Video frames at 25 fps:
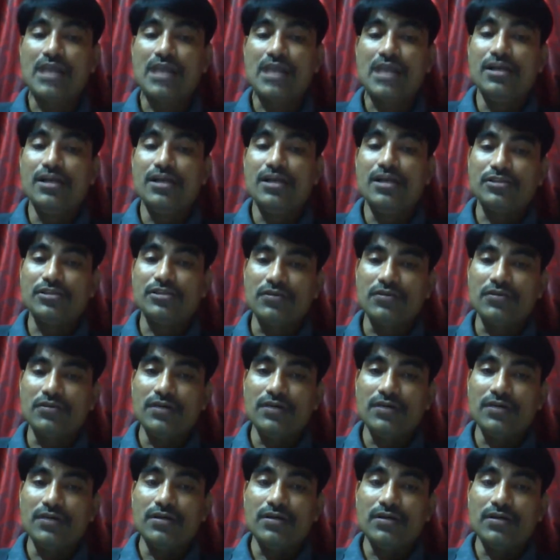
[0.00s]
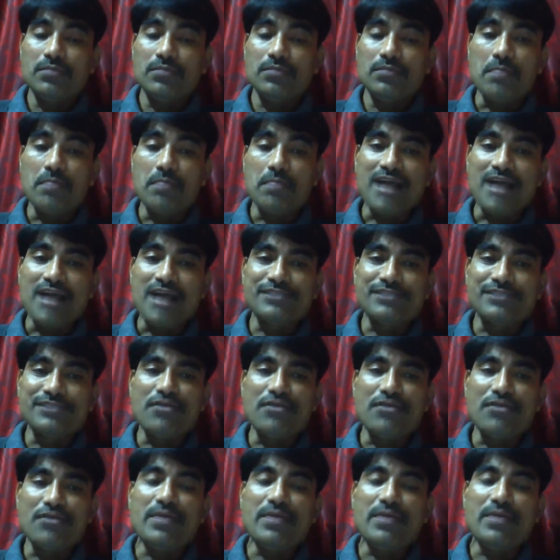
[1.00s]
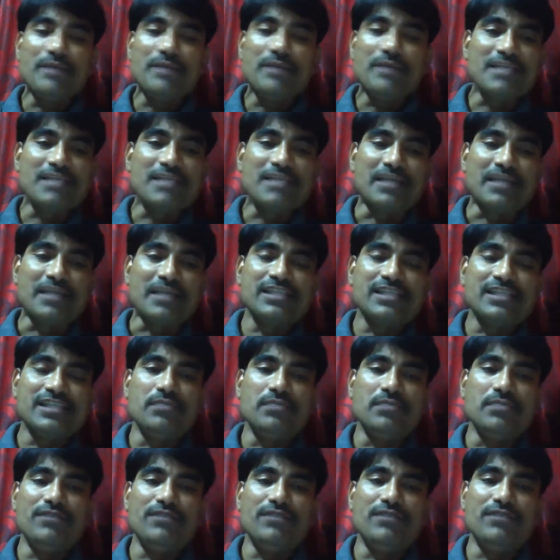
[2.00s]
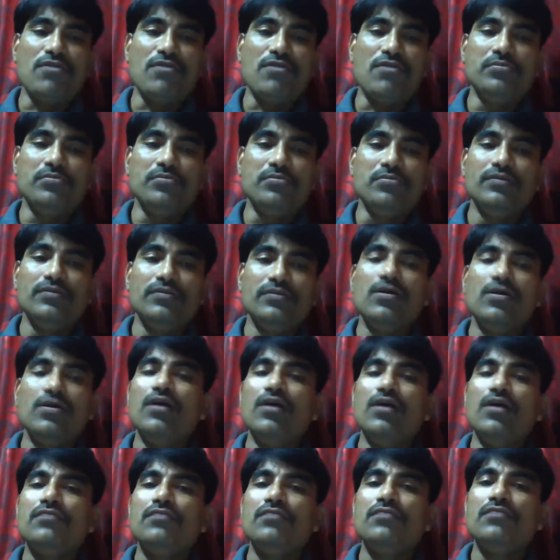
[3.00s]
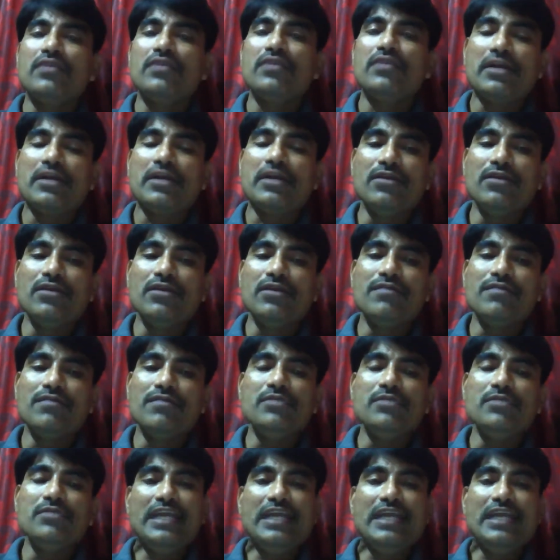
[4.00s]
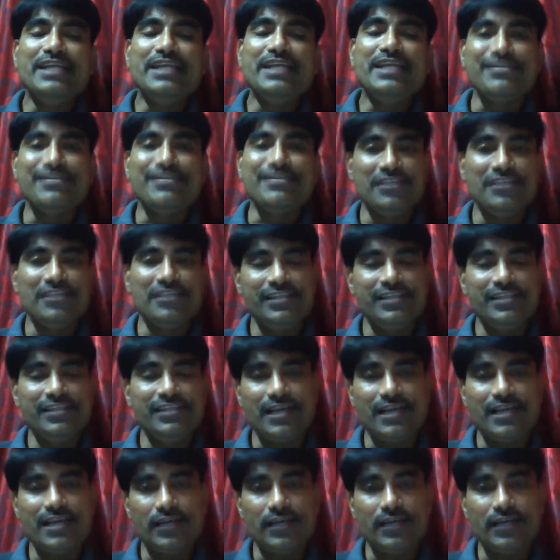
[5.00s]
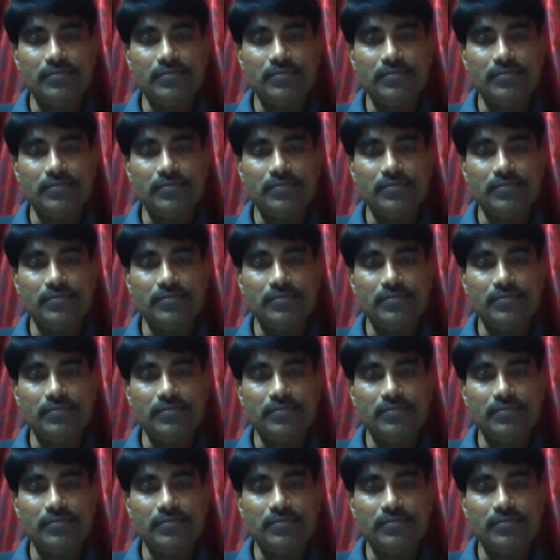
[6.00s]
So the past form and past participle form, for regular verbs, ed suffix is added.